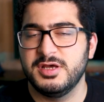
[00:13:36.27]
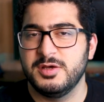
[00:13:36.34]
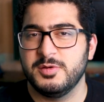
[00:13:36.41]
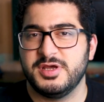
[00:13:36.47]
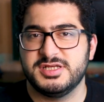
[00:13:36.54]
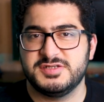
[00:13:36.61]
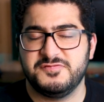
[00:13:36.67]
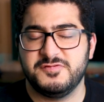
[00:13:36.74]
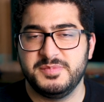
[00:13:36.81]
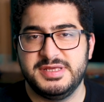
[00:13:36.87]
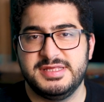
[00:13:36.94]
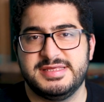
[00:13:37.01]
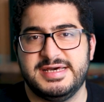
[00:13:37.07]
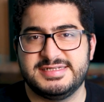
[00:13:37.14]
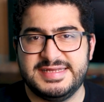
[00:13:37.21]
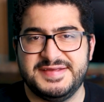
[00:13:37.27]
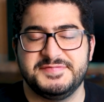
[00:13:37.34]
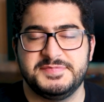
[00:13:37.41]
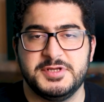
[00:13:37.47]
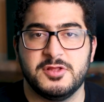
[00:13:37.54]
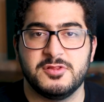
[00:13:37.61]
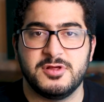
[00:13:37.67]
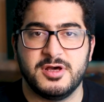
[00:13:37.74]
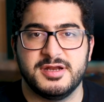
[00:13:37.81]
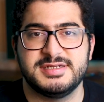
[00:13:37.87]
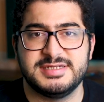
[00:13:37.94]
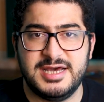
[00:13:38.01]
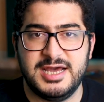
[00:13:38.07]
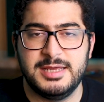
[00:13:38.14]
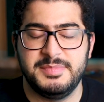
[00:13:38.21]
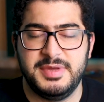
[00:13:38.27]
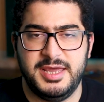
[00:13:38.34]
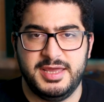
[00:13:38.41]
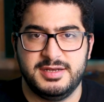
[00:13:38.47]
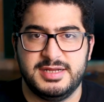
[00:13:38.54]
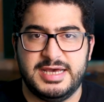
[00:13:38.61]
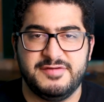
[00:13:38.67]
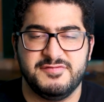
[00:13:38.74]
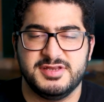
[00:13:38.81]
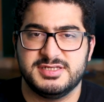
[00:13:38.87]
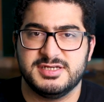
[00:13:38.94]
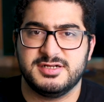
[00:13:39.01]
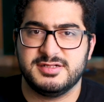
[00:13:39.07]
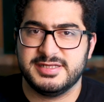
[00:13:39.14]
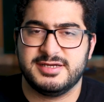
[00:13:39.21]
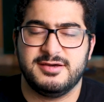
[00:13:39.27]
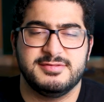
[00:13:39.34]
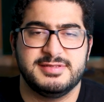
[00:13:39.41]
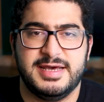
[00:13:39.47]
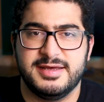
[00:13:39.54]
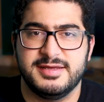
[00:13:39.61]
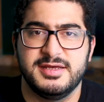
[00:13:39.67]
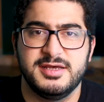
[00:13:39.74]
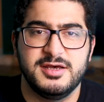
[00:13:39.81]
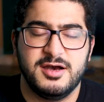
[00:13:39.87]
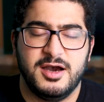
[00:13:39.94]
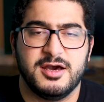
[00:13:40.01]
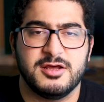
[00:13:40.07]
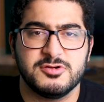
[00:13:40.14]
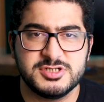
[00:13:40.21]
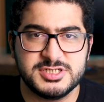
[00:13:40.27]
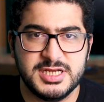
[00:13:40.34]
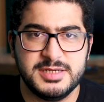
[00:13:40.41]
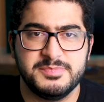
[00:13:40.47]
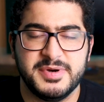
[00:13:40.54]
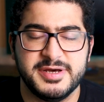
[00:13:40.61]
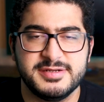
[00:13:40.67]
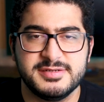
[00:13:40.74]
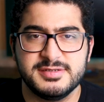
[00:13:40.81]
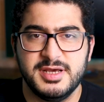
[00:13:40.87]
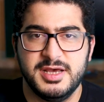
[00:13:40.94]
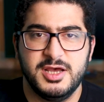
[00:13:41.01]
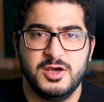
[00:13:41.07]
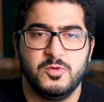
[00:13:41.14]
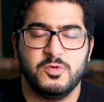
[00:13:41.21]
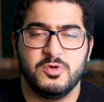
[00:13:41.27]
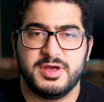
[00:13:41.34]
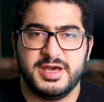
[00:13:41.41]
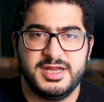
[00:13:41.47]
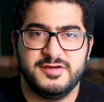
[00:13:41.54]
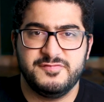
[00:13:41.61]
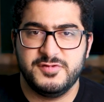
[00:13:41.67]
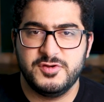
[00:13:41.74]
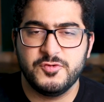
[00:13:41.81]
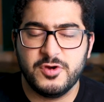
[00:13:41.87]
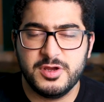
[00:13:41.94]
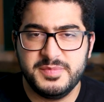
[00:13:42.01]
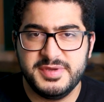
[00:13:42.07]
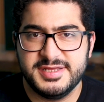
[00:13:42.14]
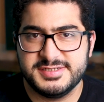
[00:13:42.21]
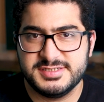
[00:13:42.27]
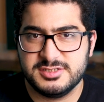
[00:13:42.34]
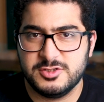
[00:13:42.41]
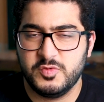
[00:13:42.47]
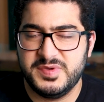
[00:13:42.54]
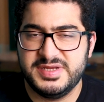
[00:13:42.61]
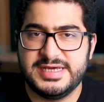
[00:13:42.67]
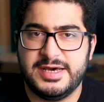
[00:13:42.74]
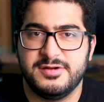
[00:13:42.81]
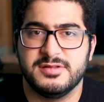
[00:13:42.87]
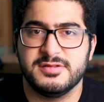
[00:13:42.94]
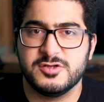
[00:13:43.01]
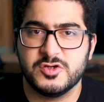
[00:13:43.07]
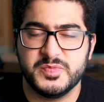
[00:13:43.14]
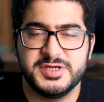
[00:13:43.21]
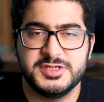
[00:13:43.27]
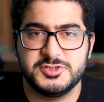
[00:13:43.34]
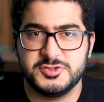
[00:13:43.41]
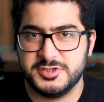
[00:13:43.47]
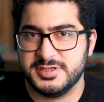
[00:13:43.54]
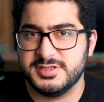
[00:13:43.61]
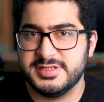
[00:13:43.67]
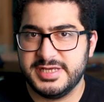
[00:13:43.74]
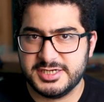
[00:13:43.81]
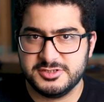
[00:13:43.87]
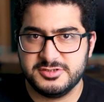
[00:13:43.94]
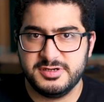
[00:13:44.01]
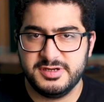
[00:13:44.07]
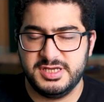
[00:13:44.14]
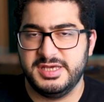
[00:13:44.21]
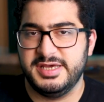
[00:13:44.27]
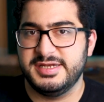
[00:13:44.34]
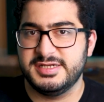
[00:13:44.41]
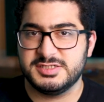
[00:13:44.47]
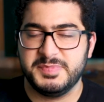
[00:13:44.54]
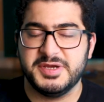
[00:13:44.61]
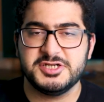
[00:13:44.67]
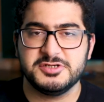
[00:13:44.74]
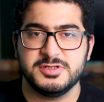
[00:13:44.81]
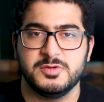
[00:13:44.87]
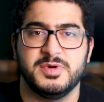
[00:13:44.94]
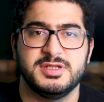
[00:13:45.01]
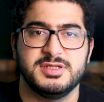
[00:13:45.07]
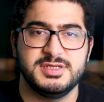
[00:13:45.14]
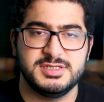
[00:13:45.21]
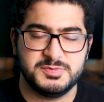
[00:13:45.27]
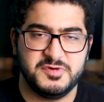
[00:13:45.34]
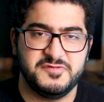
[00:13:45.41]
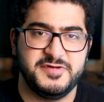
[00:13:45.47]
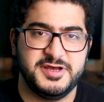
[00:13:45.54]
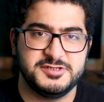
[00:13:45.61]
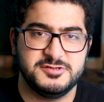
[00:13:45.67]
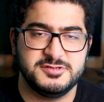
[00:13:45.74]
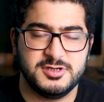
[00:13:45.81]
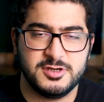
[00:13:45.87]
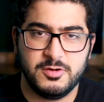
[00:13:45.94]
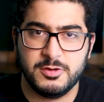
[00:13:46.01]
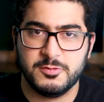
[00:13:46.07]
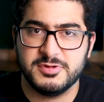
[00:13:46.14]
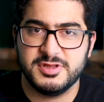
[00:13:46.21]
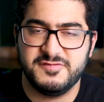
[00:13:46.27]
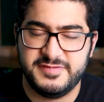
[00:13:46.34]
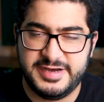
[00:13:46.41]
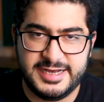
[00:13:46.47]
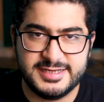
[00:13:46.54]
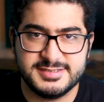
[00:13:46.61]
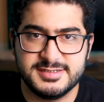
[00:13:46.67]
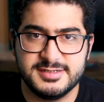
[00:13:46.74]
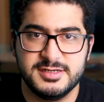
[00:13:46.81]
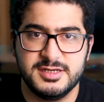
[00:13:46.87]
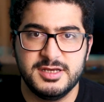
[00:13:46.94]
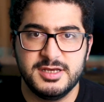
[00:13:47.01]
because for me that saves me a lot of time and having to click on that auto shape button will kind of annoy me and slow me down a little bit during lecture and especially when these professors are going really fast.